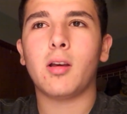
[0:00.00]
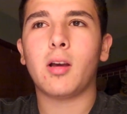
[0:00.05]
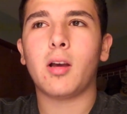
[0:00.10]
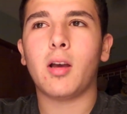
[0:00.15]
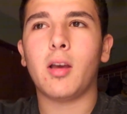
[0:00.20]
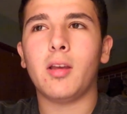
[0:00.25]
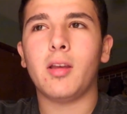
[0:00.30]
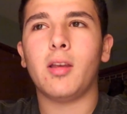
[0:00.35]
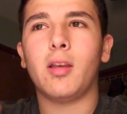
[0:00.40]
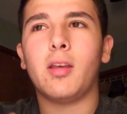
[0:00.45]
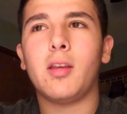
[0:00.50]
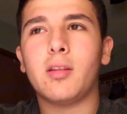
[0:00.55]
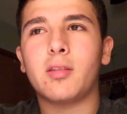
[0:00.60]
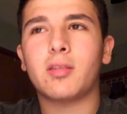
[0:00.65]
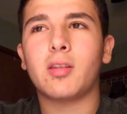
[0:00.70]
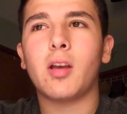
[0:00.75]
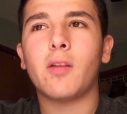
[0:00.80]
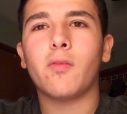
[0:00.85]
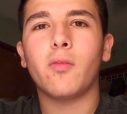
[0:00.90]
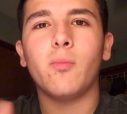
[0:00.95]

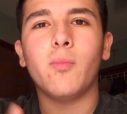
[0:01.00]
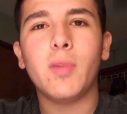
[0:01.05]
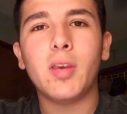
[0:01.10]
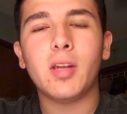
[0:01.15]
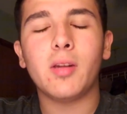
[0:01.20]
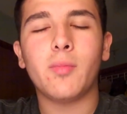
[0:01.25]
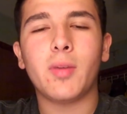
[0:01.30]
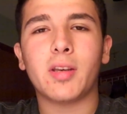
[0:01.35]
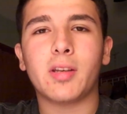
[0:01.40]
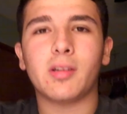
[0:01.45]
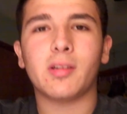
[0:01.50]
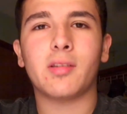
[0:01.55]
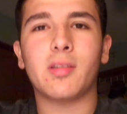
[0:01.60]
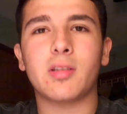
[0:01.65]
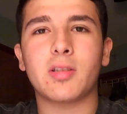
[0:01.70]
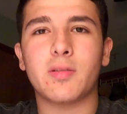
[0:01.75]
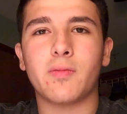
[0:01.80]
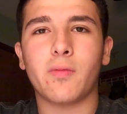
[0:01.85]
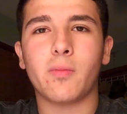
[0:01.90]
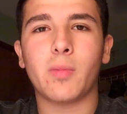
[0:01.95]
it's time for me to make a
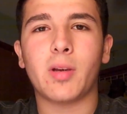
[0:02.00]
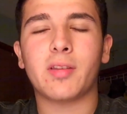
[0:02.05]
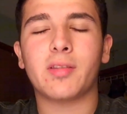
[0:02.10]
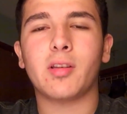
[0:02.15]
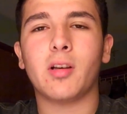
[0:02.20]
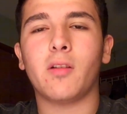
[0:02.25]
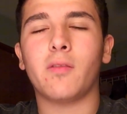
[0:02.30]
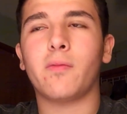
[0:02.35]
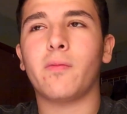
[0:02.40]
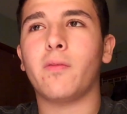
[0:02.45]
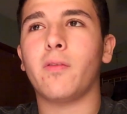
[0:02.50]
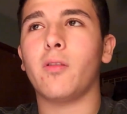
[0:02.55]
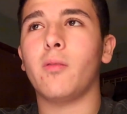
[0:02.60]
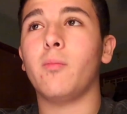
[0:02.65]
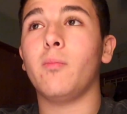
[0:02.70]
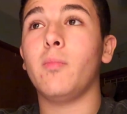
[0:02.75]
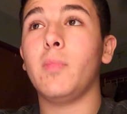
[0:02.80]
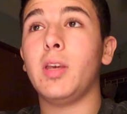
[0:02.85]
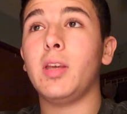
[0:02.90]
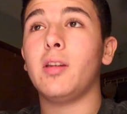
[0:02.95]
decision for myself, for
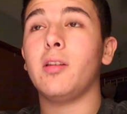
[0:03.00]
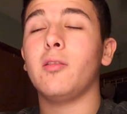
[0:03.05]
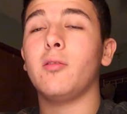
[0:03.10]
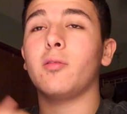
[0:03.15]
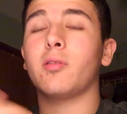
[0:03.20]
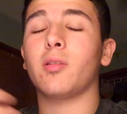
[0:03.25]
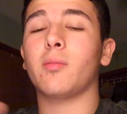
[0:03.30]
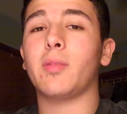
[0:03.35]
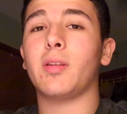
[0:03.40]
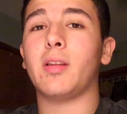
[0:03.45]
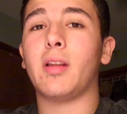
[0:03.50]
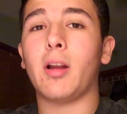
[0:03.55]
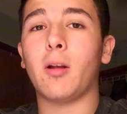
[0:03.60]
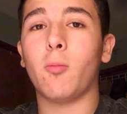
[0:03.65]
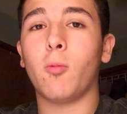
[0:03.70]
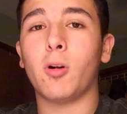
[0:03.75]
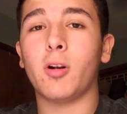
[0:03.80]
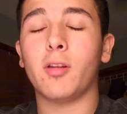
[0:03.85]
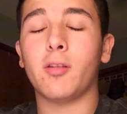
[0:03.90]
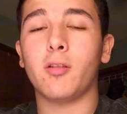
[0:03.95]
me to do something that I
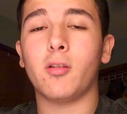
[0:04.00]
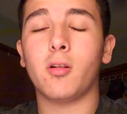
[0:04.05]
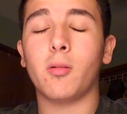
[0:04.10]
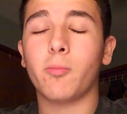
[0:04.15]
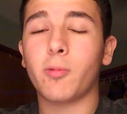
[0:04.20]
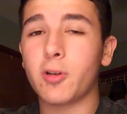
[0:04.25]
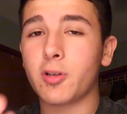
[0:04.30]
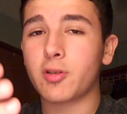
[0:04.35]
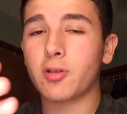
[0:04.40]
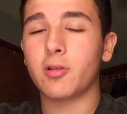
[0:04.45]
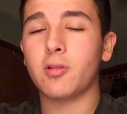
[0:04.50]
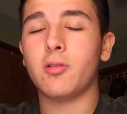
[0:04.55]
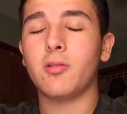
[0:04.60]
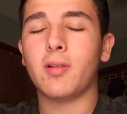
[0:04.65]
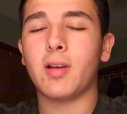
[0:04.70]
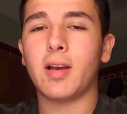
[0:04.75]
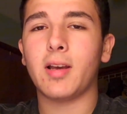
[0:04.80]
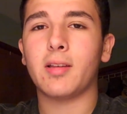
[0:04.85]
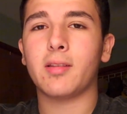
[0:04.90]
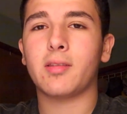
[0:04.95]
want to do. And I'm pretty sure you
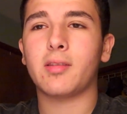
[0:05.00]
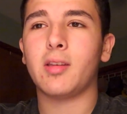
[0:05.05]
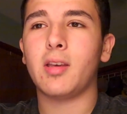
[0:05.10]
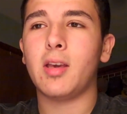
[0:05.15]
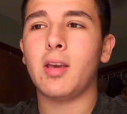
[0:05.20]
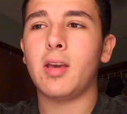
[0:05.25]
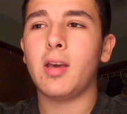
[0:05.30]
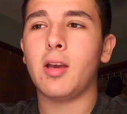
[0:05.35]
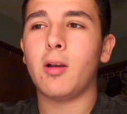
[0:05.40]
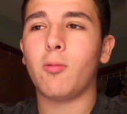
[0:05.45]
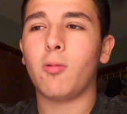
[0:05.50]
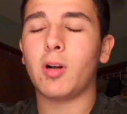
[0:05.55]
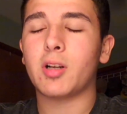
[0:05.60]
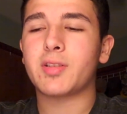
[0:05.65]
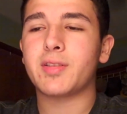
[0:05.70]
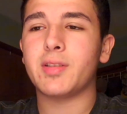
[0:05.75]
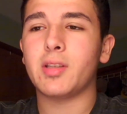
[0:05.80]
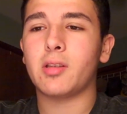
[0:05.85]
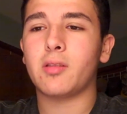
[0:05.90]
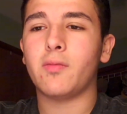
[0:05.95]
guys
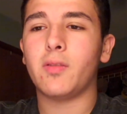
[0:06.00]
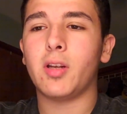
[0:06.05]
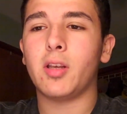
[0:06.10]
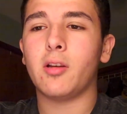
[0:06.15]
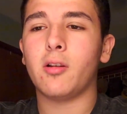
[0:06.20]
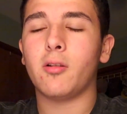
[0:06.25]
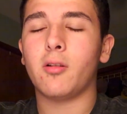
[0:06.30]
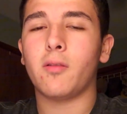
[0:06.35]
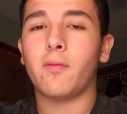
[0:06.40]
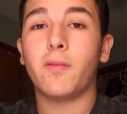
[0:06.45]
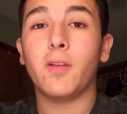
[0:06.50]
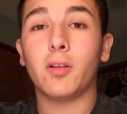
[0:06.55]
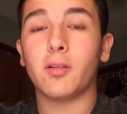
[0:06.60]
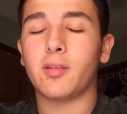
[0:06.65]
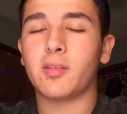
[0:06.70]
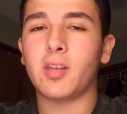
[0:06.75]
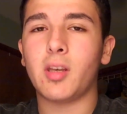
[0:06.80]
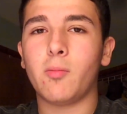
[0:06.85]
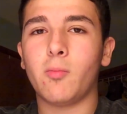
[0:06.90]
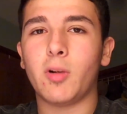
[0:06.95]
watching this video feel
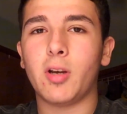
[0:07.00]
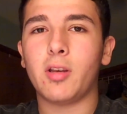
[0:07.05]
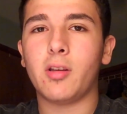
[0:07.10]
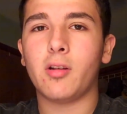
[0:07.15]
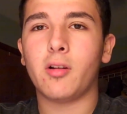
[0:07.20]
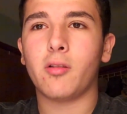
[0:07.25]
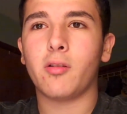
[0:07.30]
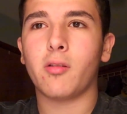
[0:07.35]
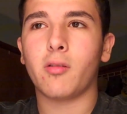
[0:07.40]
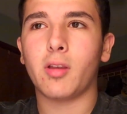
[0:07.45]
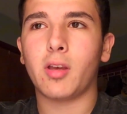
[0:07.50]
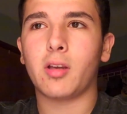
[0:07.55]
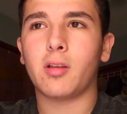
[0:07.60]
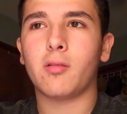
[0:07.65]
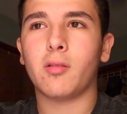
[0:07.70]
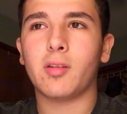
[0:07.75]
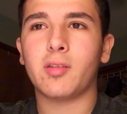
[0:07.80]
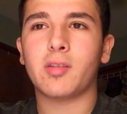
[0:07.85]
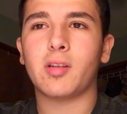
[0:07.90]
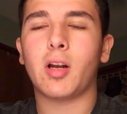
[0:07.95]
the same way. You're
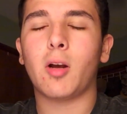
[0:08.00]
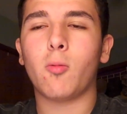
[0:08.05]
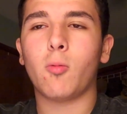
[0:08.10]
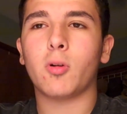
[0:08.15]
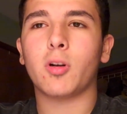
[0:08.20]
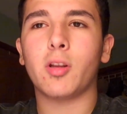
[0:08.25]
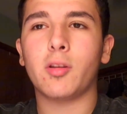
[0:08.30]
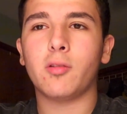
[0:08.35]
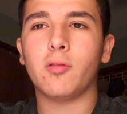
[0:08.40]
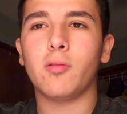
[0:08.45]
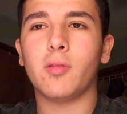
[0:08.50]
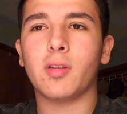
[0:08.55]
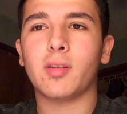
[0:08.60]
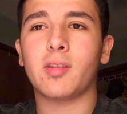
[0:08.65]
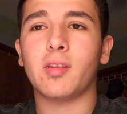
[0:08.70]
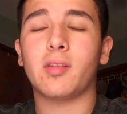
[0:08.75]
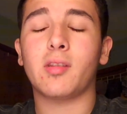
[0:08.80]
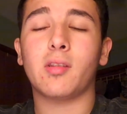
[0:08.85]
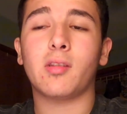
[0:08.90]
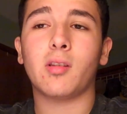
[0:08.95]
like, listen, I want to do
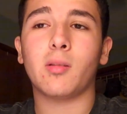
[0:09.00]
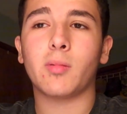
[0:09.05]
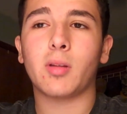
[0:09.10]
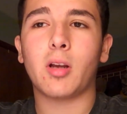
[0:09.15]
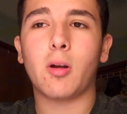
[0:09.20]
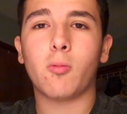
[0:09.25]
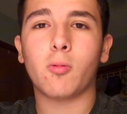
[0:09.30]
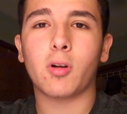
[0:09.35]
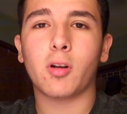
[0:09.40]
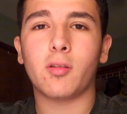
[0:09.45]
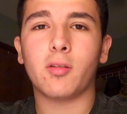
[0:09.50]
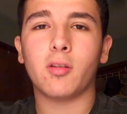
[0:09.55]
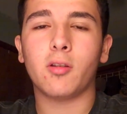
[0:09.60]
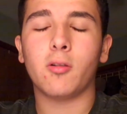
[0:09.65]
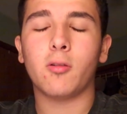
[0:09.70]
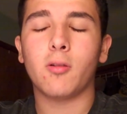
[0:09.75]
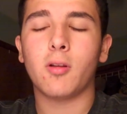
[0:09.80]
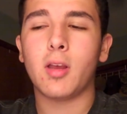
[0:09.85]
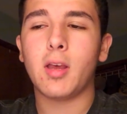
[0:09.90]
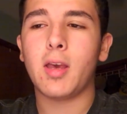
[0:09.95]
this. This is something I want to
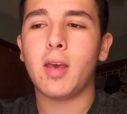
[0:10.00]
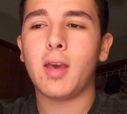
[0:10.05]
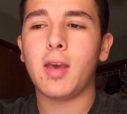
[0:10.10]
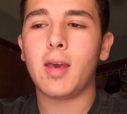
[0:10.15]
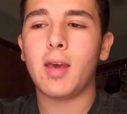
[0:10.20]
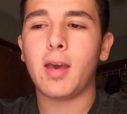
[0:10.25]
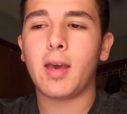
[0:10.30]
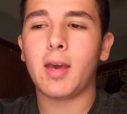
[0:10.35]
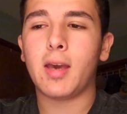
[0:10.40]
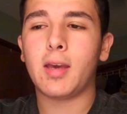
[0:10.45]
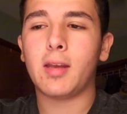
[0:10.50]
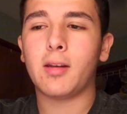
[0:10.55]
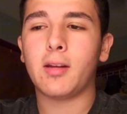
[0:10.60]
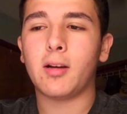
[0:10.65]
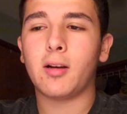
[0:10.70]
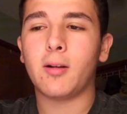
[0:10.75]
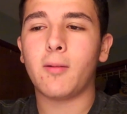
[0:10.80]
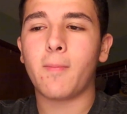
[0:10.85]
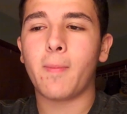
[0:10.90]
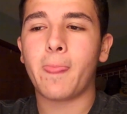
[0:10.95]
do. And
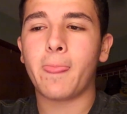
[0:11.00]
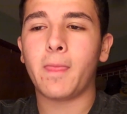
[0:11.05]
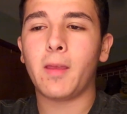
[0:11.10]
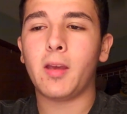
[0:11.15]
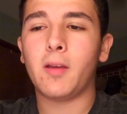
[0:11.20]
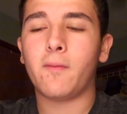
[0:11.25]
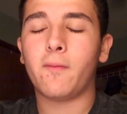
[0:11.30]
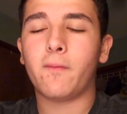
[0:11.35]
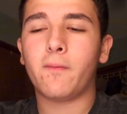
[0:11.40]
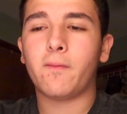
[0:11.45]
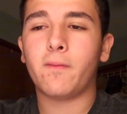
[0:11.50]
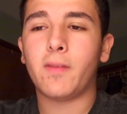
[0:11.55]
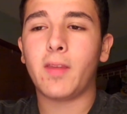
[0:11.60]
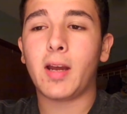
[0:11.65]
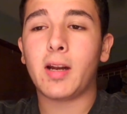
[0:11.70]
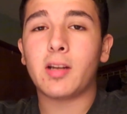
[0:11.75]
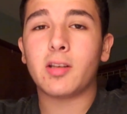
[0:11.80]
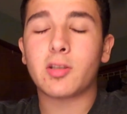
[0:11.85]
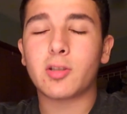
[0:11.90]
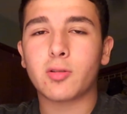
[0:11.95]
if
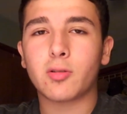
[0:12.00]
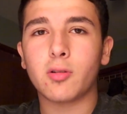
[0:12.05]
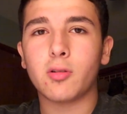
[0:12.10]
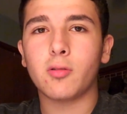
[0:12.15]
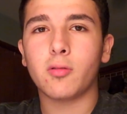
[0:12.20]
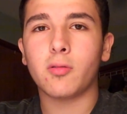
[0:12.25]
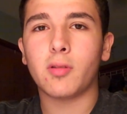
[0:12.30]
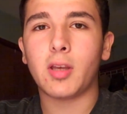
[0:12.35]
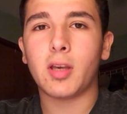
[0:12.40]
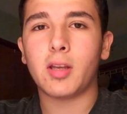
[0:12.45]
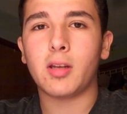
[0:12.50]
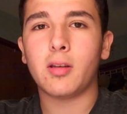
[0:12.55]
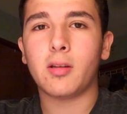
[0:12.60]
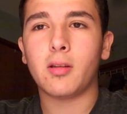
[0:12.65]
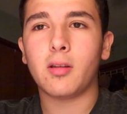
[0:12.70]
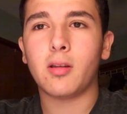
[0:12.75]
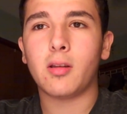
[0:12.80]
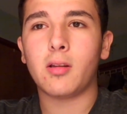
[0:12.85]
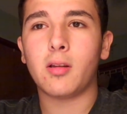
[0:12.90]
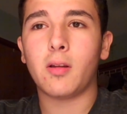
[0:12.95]
that is true,
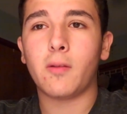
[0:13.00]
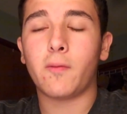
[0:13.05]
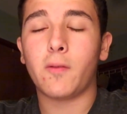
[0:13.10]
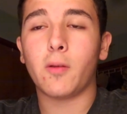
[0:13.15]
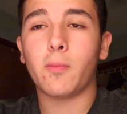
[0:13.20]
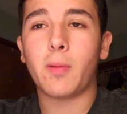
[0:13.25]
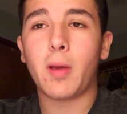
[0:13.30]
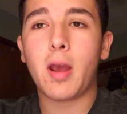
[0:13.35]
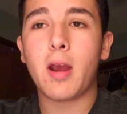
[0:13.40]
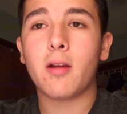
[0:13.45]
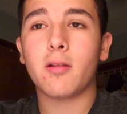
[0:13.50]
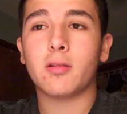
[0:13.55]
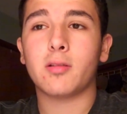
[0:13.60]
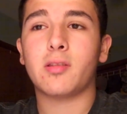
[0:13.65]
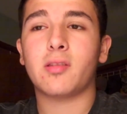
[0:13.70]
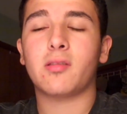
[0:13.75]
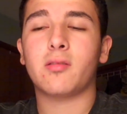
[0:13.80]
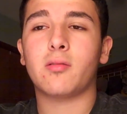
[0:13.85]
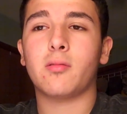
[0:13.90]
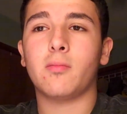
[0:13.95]
then if your
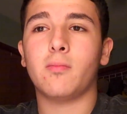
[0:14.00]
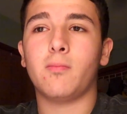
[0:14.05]
parents,